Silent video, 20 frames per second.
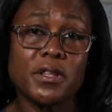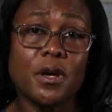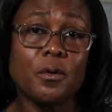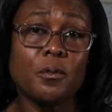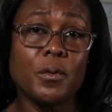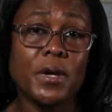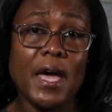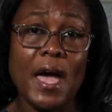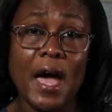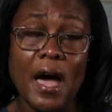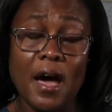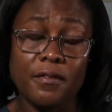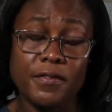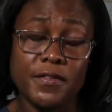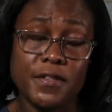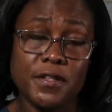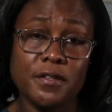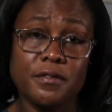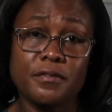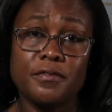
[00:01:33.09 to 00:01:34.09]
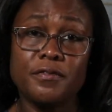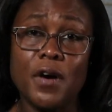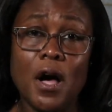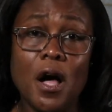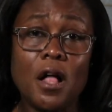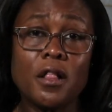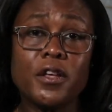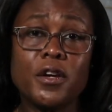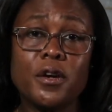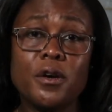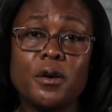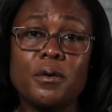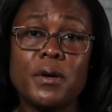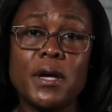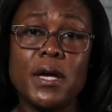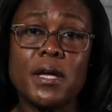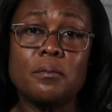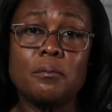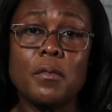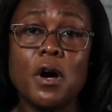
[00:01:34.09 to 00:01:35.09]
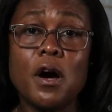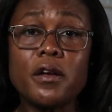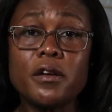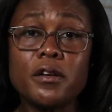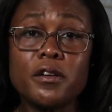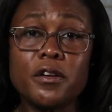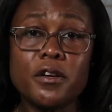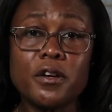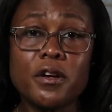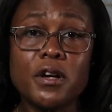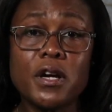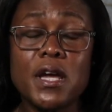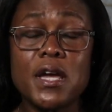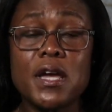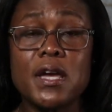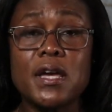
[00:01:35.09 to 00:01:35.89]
that we have to follow and monitor